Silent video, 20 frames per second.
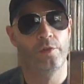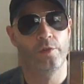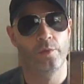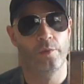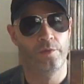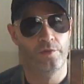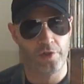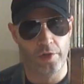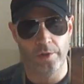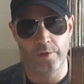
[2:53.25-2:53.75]

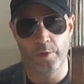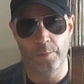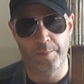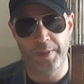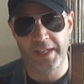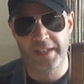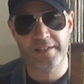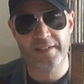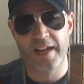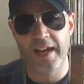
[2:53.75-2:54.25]
You
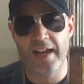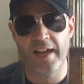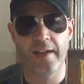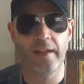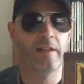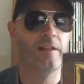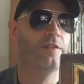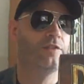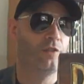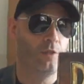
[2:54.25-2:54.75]
pick
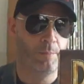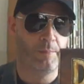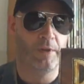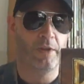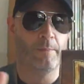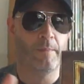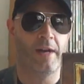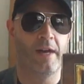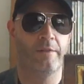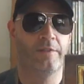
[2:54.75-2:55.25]
tiles, you
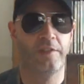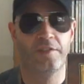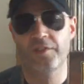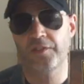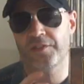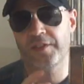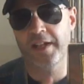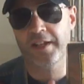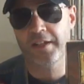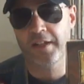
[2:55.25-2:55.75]
put them on. This
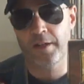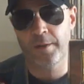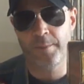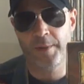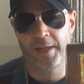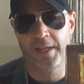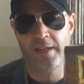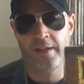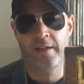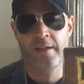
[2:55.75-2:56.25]
is not going to
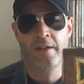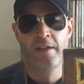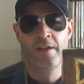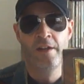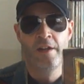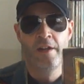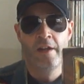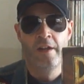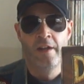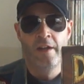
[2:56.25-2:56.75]
be
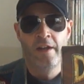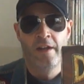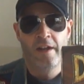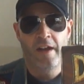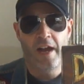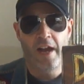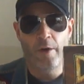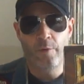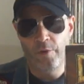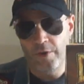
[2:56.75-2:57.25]

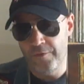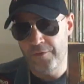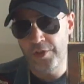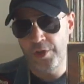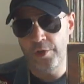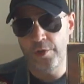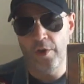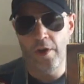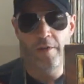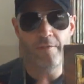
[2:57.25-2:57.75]
a
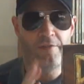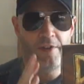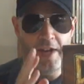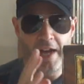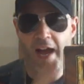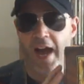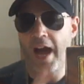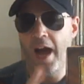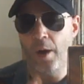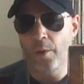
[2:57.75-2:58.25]
review of
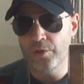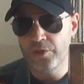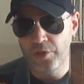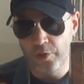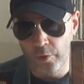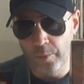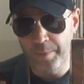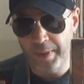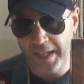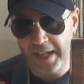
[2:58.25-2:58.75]
how
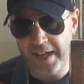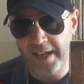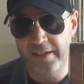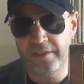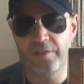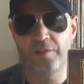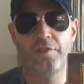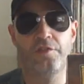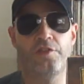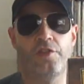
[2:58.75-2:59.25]
to play.
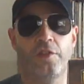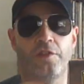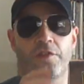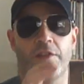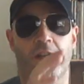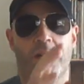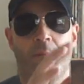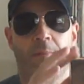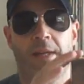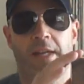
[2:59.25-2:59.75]
This is just
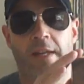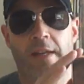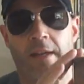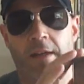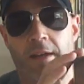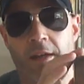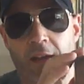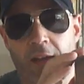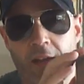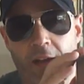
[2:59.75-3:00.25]
going to
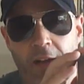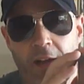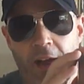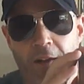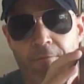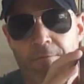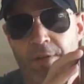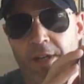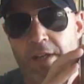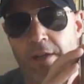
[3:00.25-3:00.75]
be
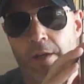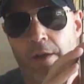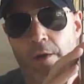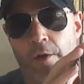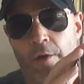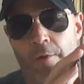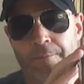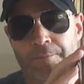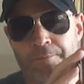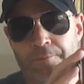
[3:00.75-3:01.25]
a
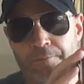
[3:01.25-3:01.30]
video,